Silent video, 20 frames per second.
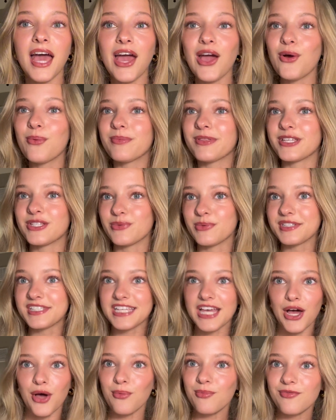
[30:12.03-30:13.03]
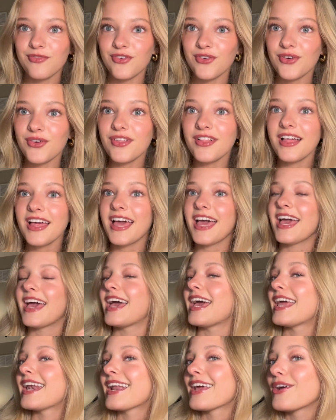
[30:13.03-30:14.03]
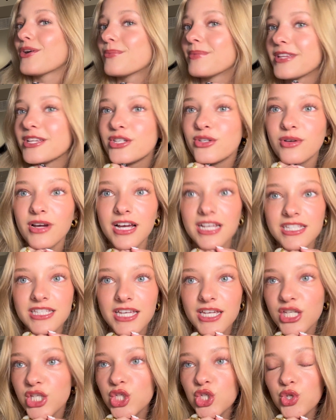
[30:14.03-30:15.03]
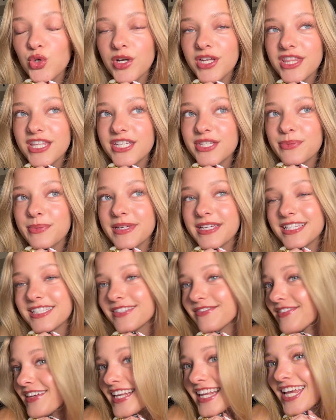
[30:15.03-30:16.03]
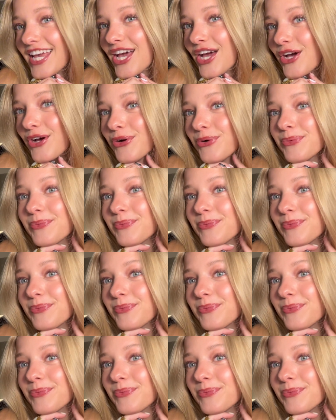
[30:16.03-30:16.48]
hope this was helpful and I hope that you guys enjoyed this week's video.